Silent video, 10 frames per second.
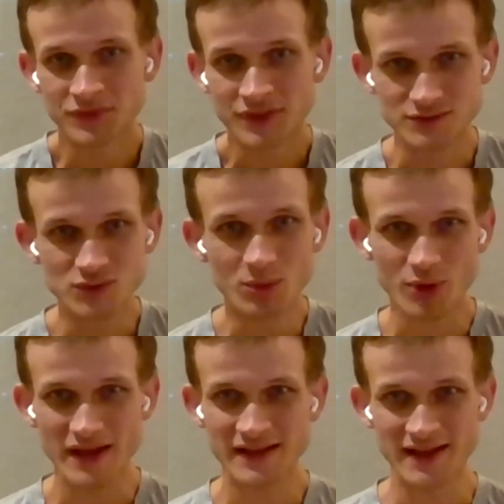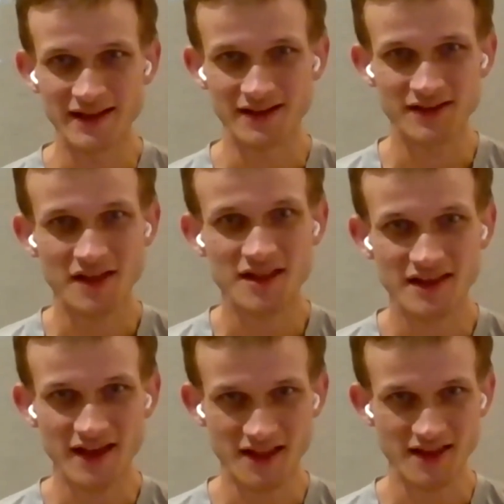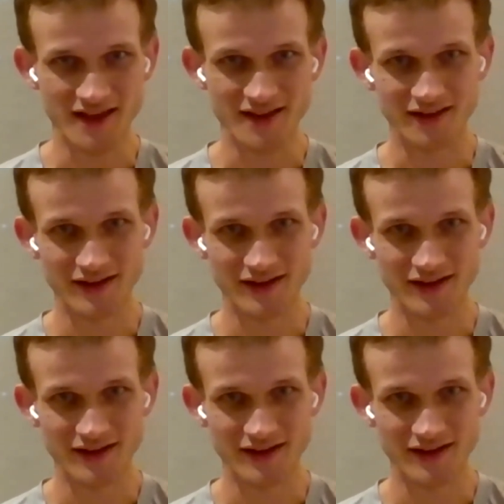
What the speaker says: Loopring and ZK Sync